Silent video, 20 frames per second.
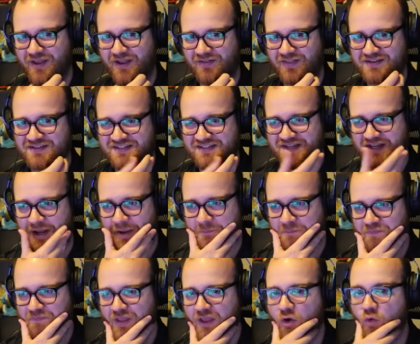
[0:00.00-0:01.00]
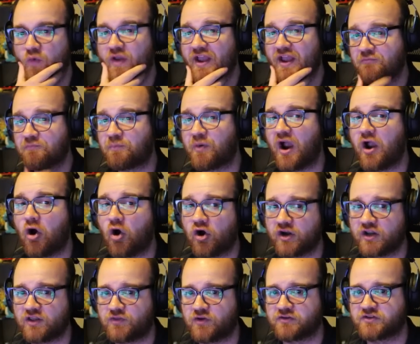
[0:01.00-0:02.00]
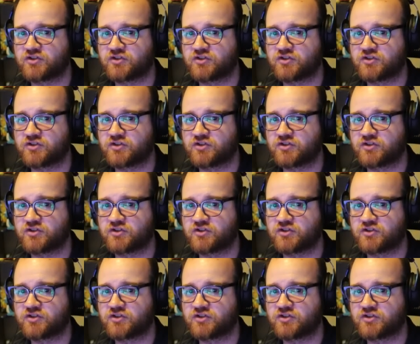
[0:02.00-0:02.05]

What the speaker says: Let's see. We have priority though,